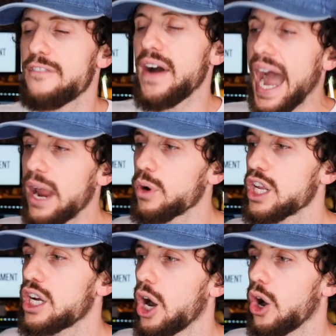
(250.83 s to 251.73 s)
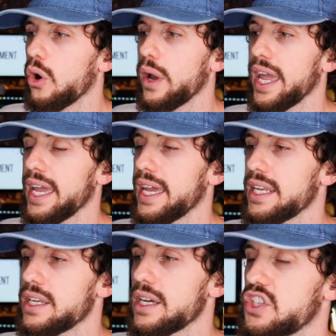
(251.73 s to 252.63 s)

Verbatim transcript: if I were to go and